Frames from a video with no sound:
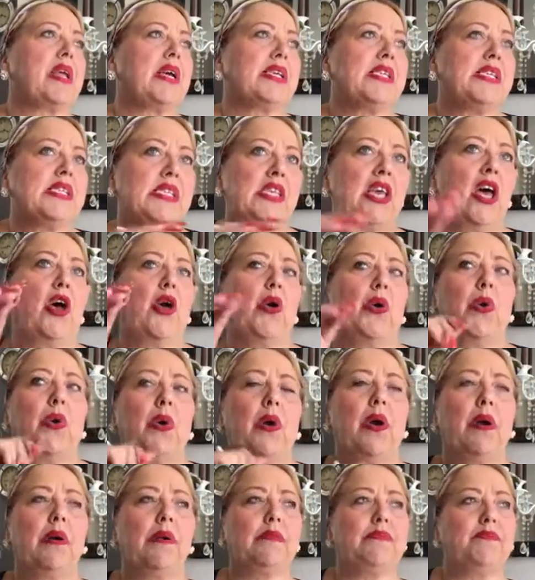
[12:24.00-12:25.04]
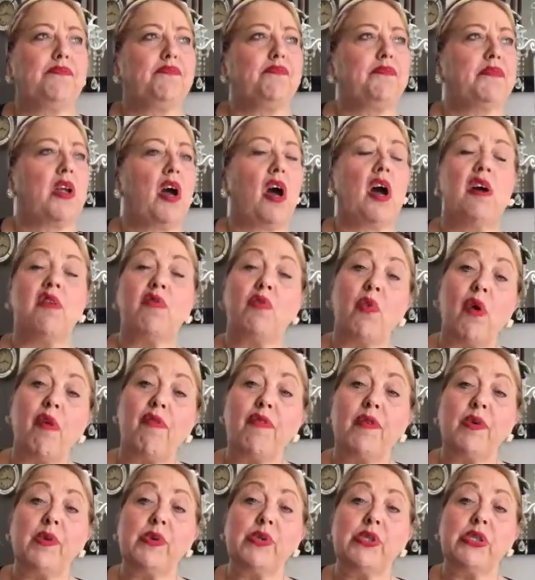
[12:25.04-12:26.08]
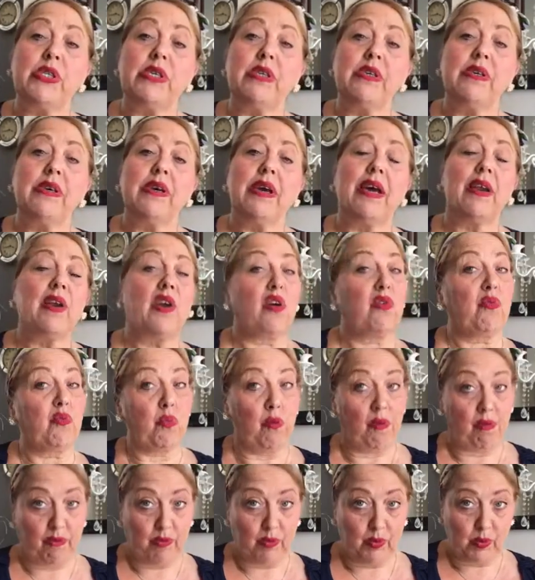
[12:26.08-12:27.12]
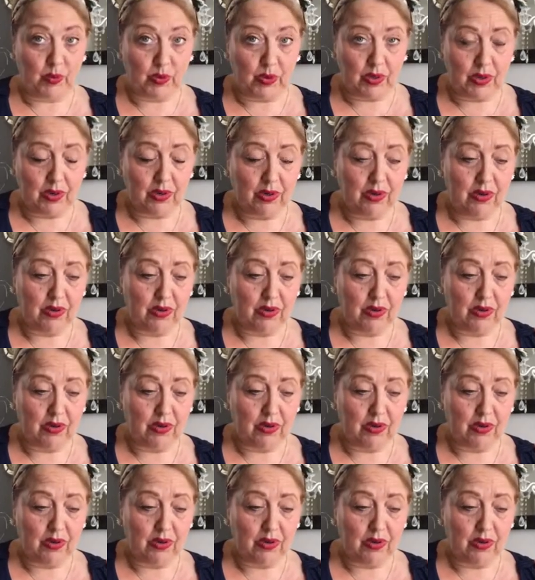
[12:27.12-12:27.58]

So, I've waffled and I've waffled.